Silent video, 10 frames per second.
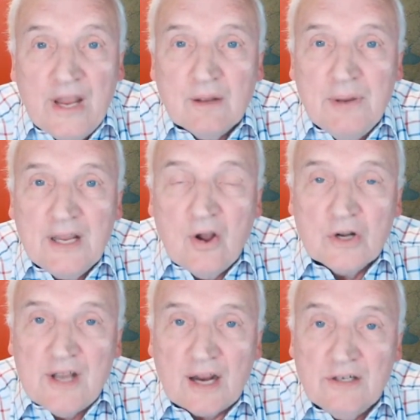We can be
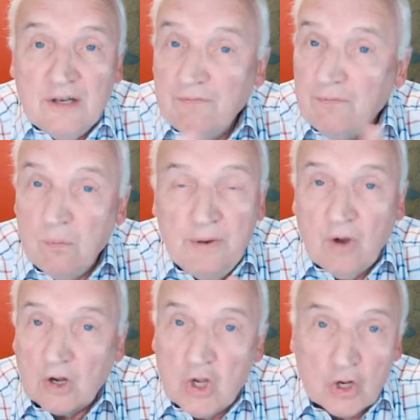contacted if
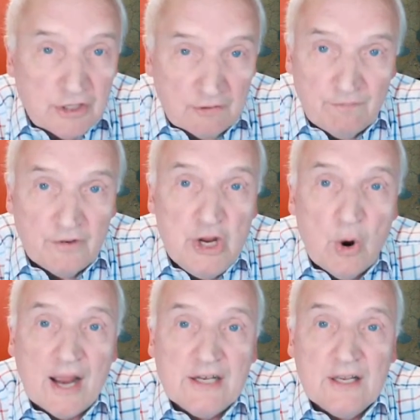we've got lots of
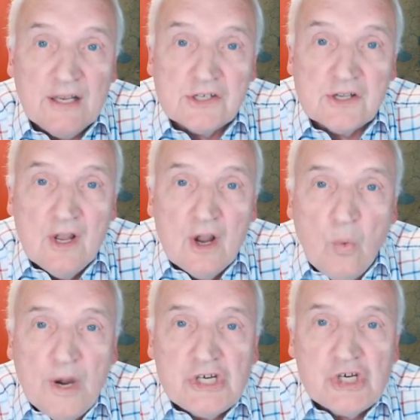new ideas
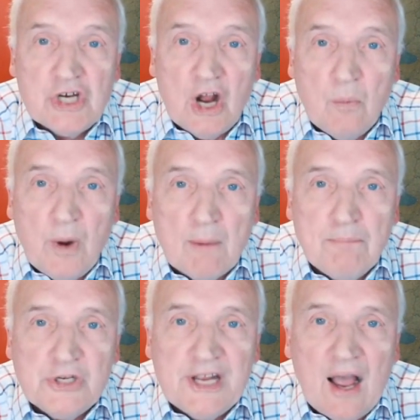which we
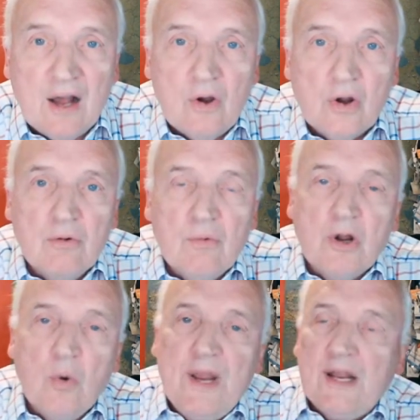are putting out
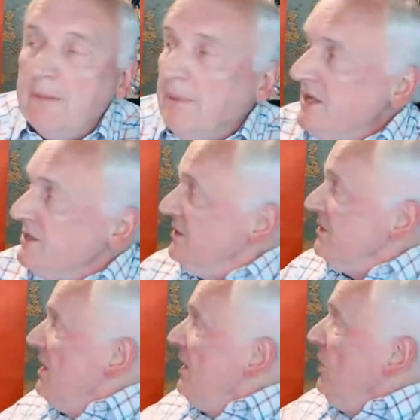on a weekly
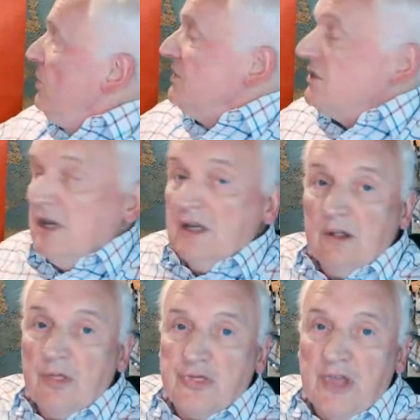basis. You can
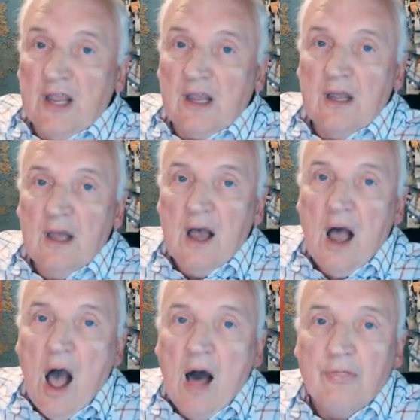see it at Think
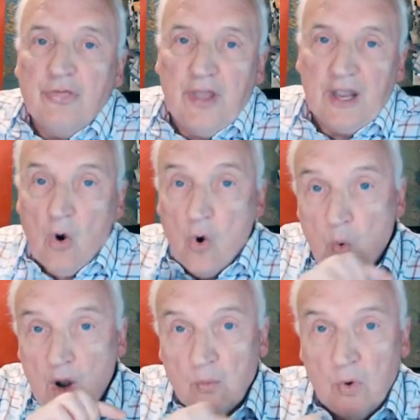Unthink,
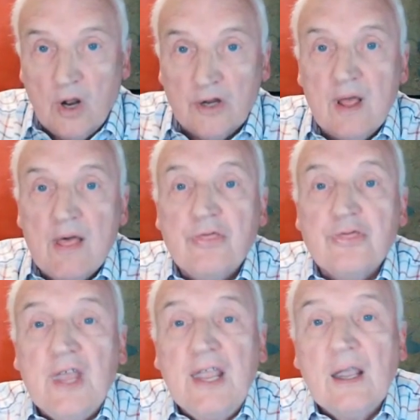all one word,
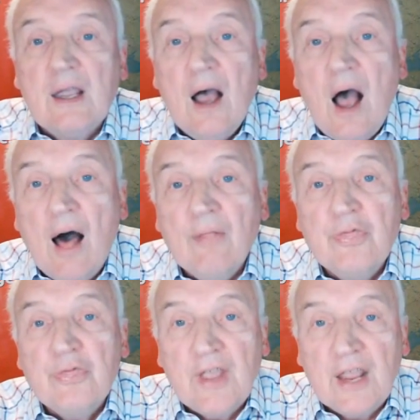
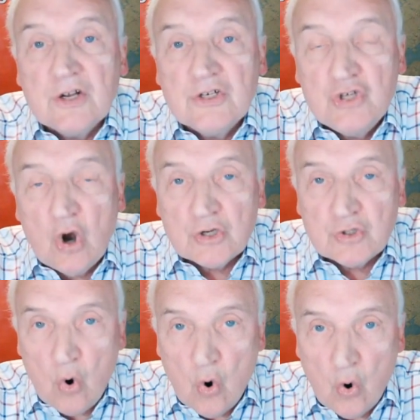
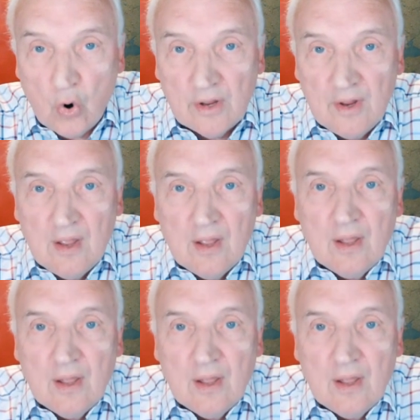thinkunthink.org.